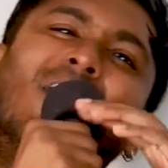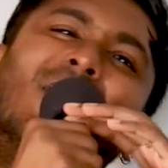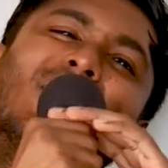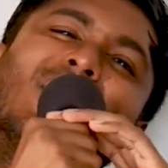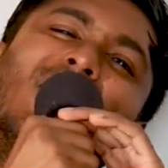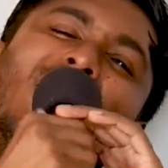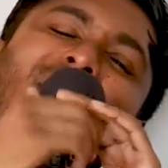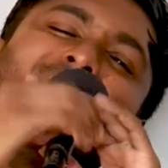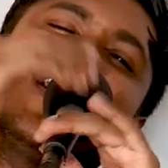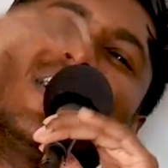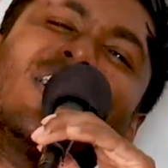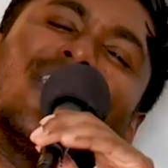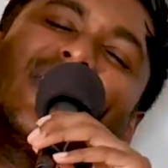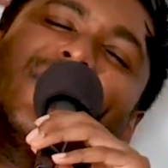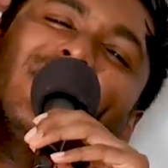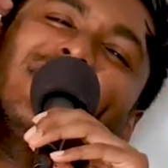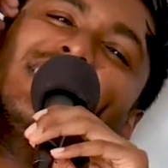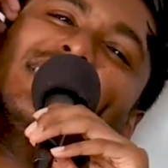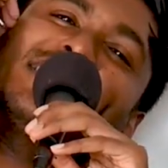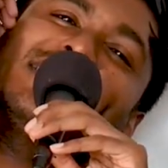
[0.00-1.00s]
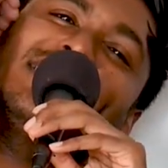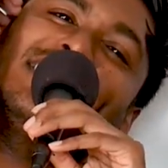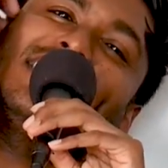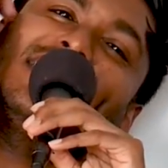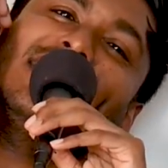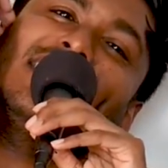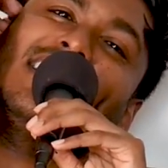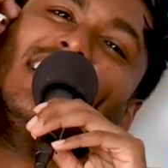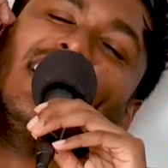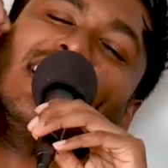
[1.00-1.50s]
Woo!
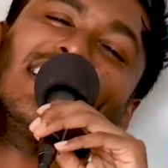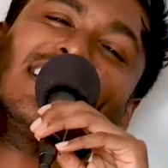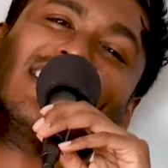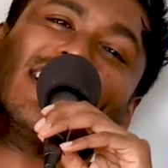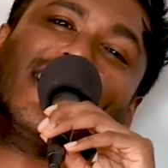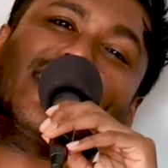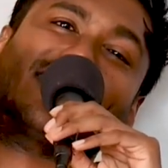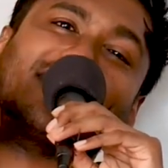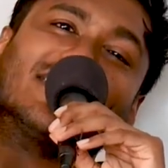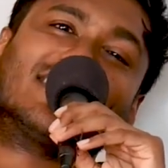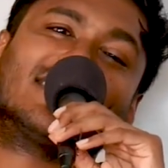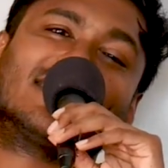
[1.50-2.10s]
Hell yeah, dude.